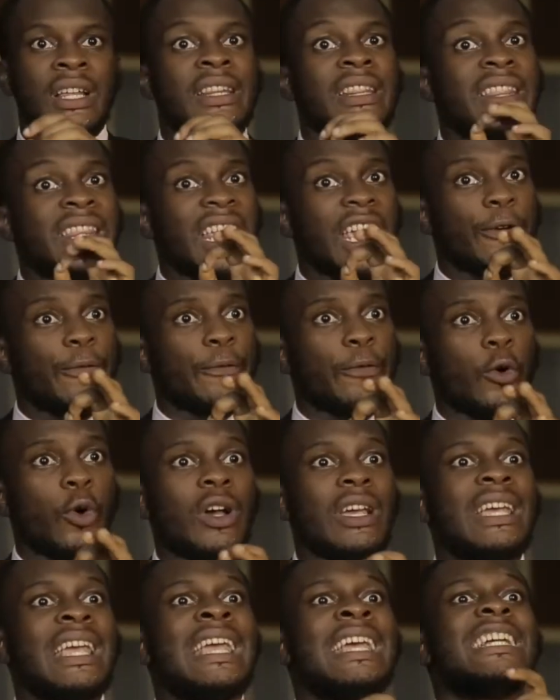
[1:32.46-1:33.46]
Therefore,
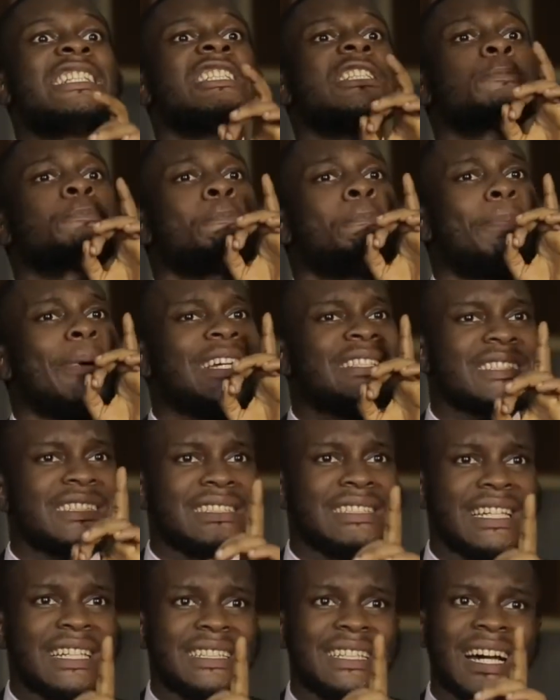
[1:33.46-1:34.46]
it is
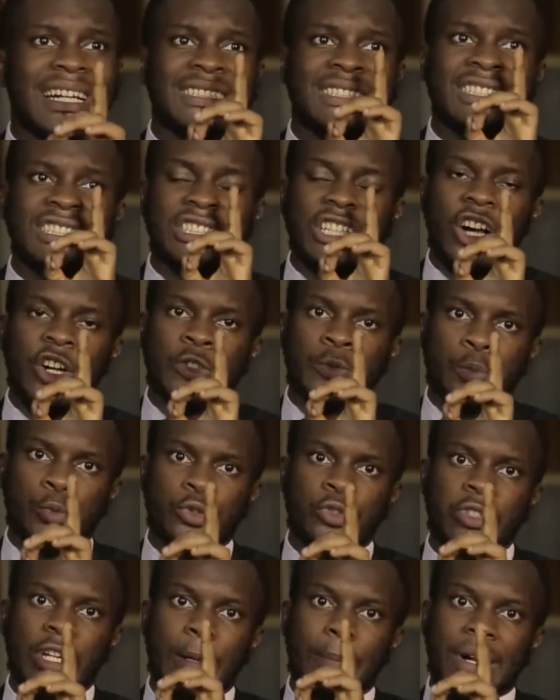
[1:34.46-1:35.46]
pertinent that this House
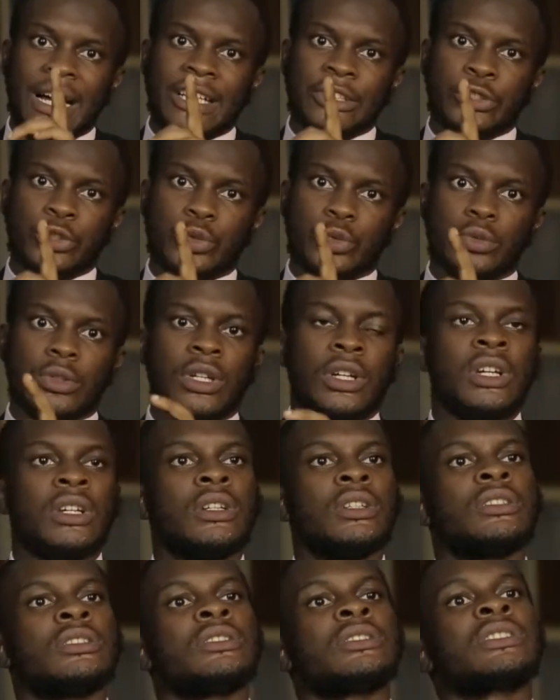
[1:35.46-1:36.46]
proscribe ASUU.
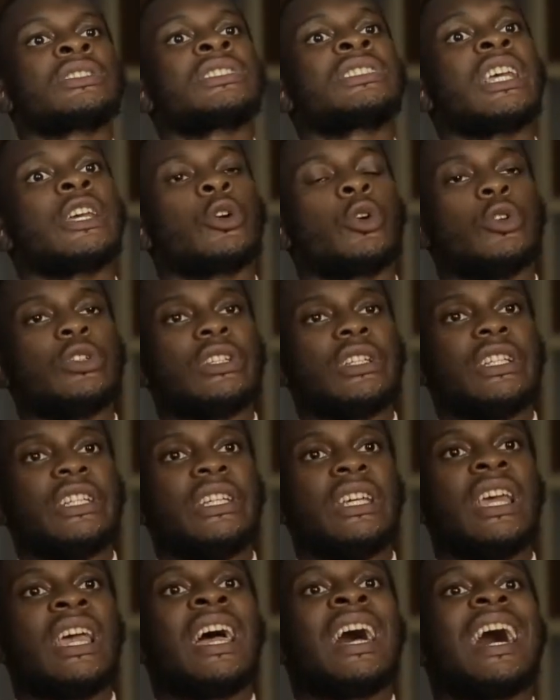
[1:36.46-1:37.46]
Secondly,
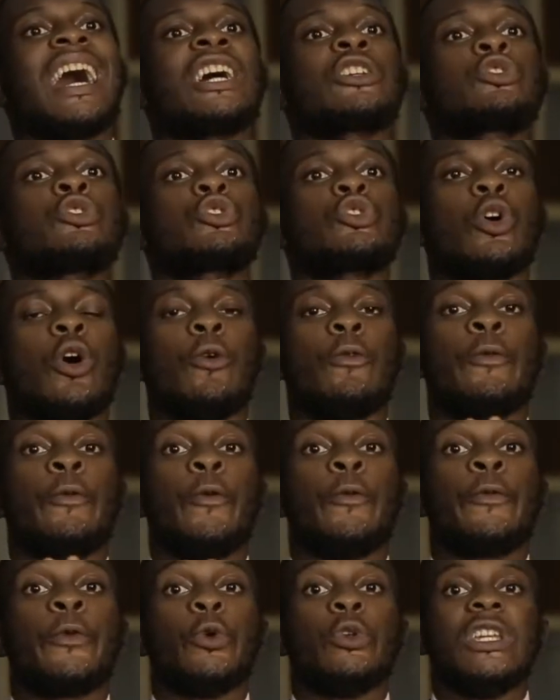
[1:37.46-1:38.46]
ASUU's
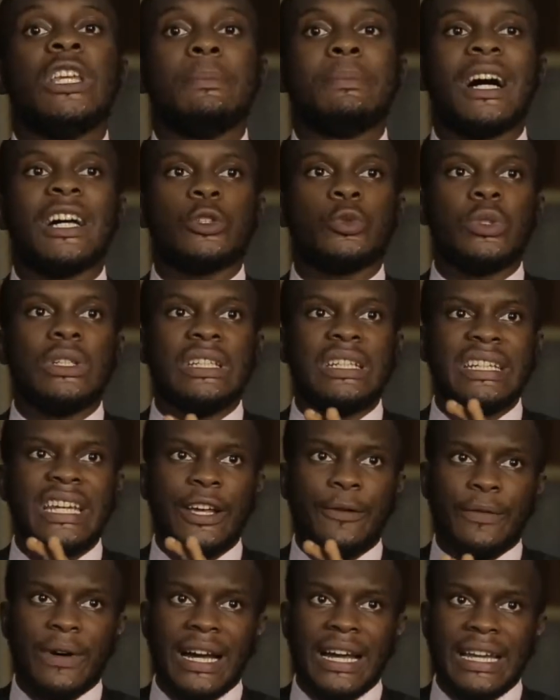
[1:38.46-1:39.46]
unfulfilled demand will
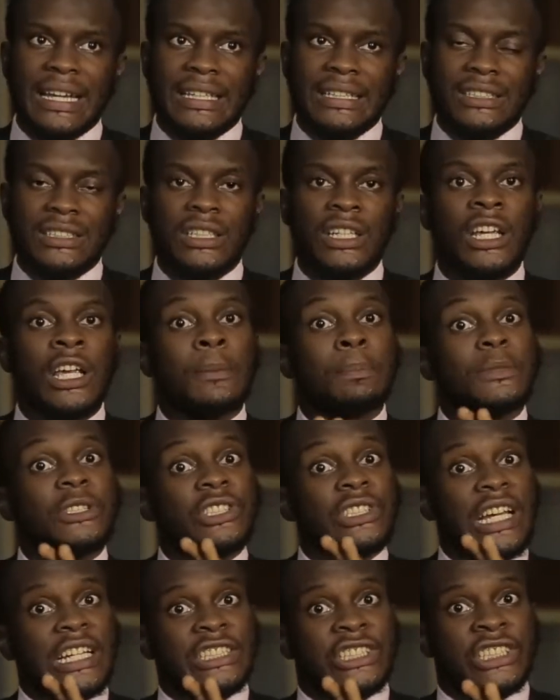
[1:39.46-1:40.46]
never end.
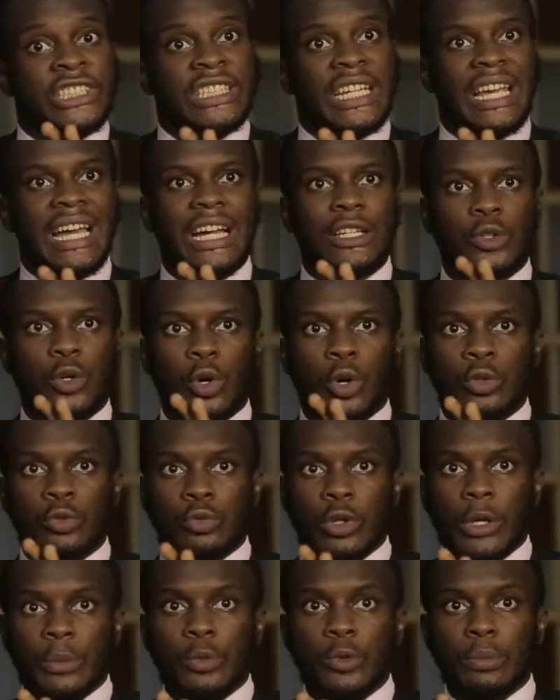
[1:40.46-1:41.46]
Mr. Chair and
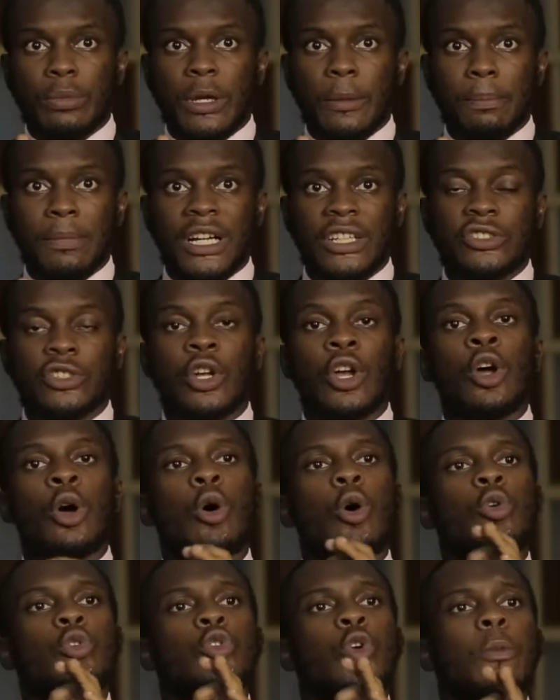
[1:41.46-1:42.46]
honourable members,
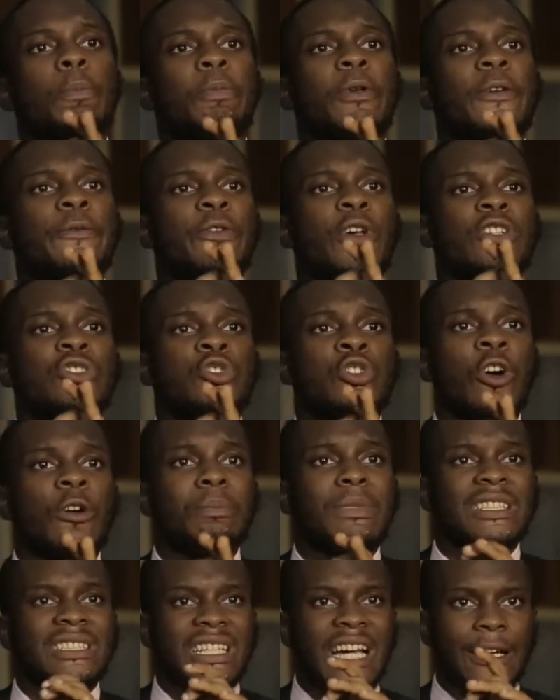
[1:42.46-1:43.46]
although previous
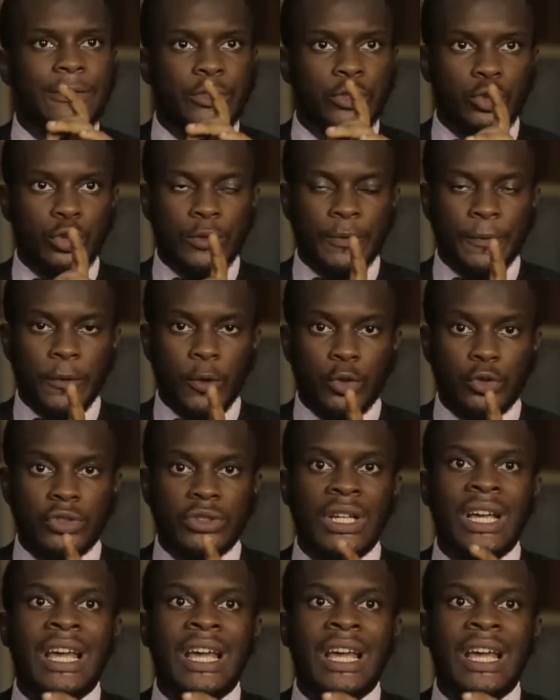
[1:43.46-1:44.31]
governments have shortfalls,